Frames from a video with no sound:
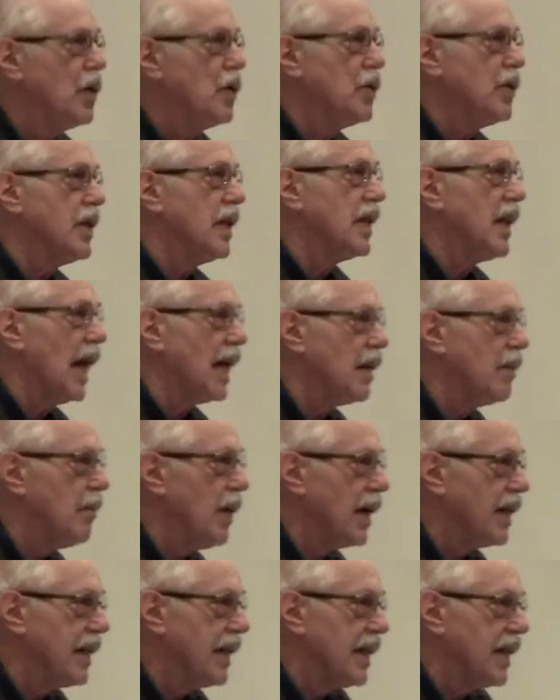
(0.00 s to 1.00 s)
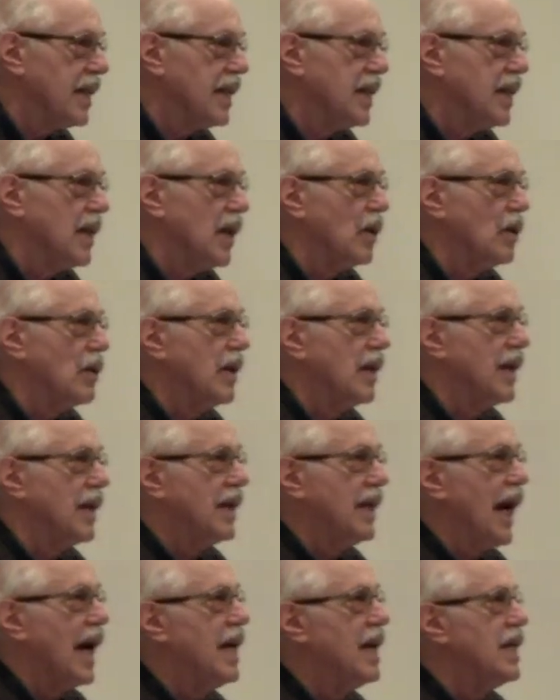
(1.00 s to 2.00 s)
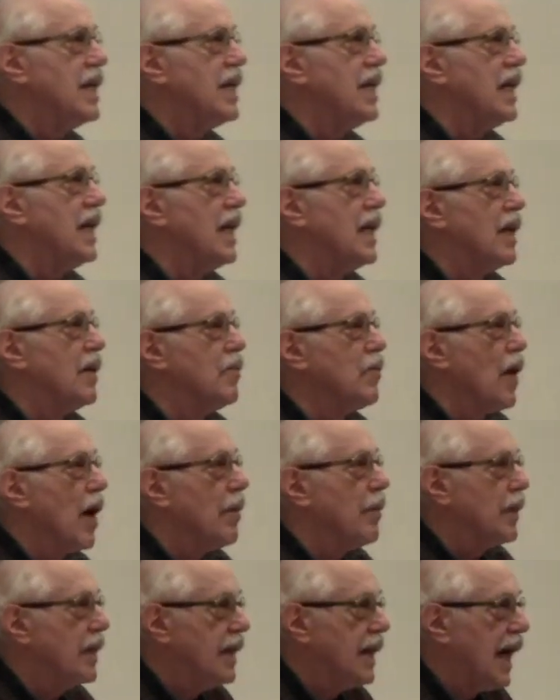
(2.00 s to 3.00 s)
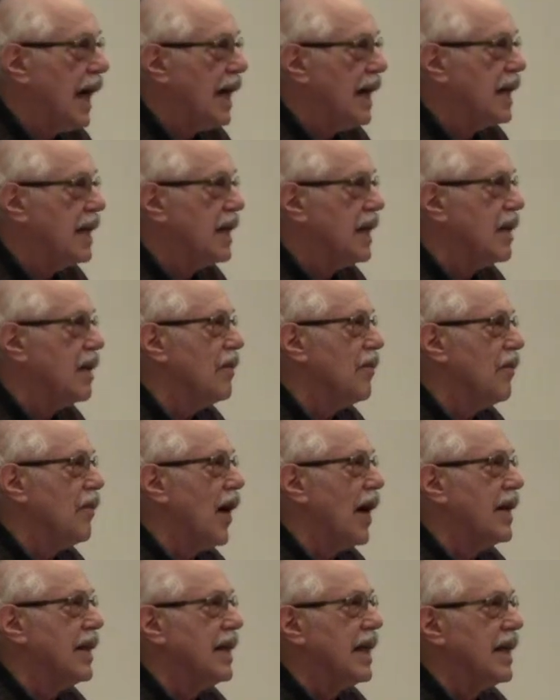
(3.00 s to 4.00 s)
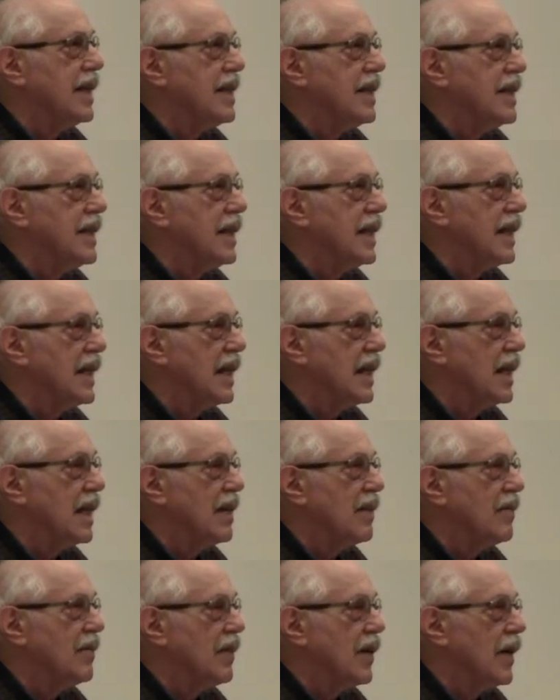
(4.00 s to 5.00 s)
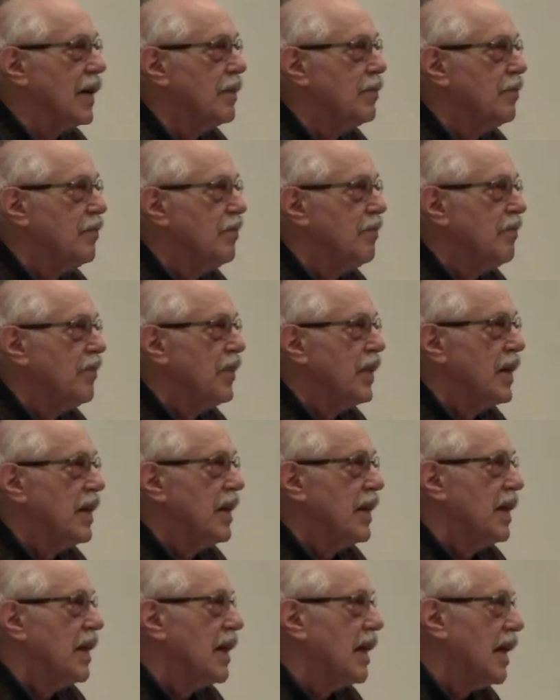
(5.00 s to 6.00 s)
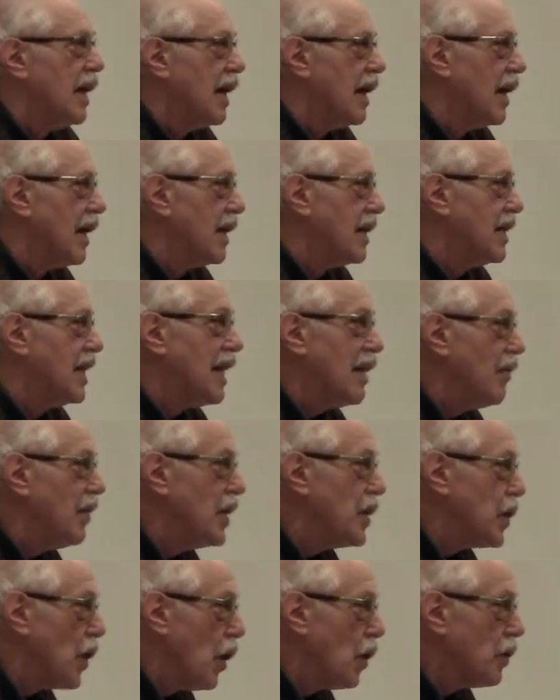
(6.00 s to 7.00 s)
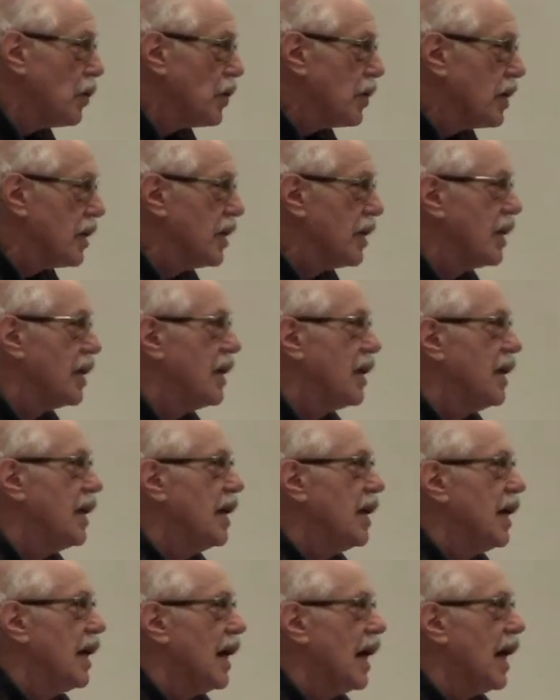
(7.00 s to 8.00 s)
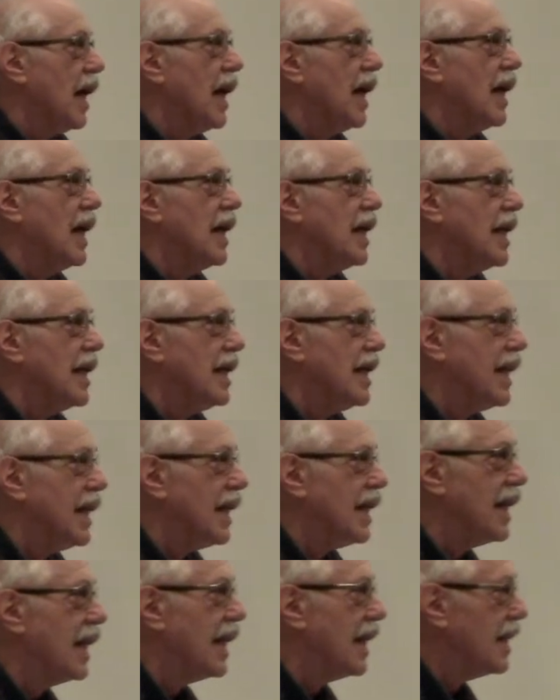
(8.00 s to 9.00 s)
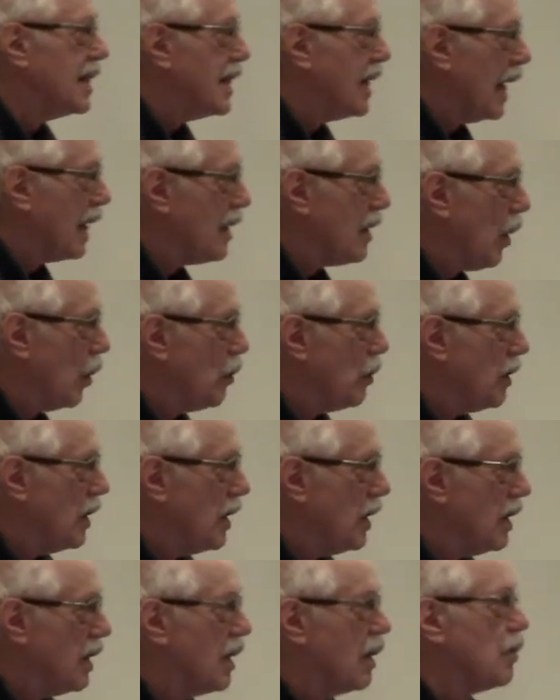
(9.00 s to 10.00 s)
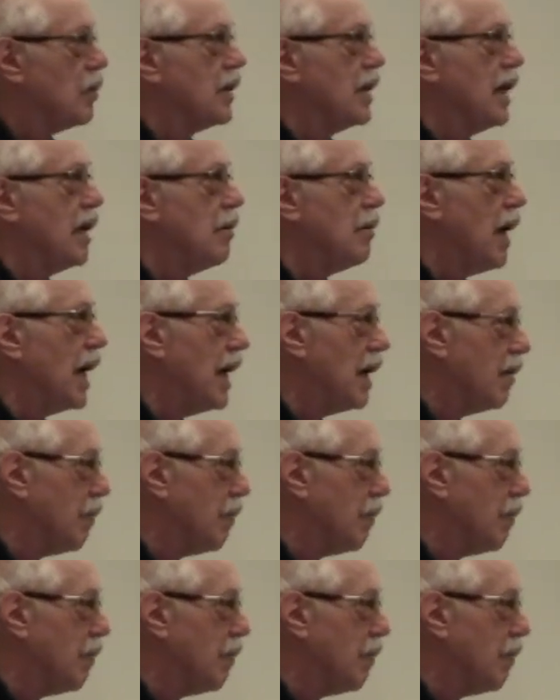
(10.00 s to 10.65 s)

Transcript: used a lot of methods, litigation and propaganda, financing of TV shows. It's not totally clear, but they may